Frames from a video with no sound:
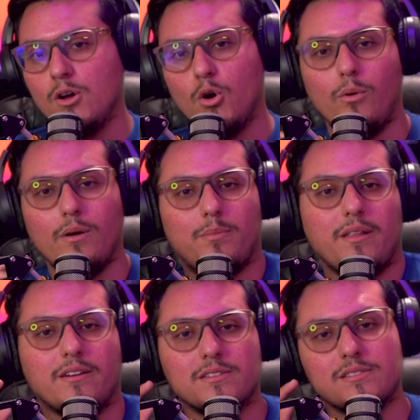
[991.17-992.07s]
When
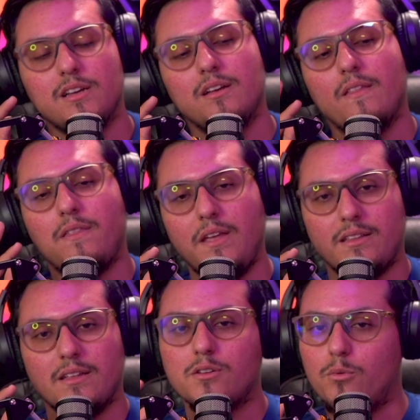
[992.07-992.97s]
players think
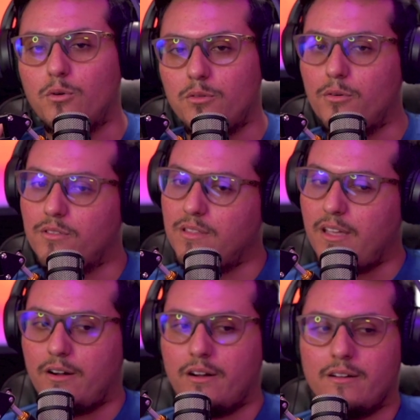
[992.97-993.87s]
that they're worth more than they
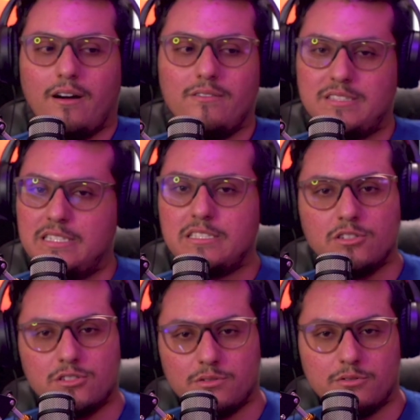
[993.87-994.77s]
are. Obviously,
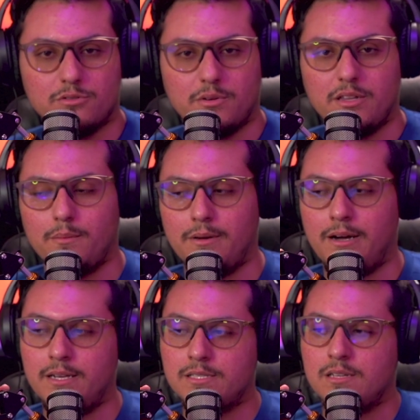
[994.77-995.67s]
Dennis Schroeder's one of them
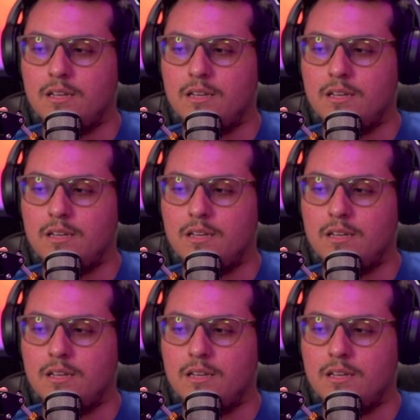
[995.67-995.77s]
guys.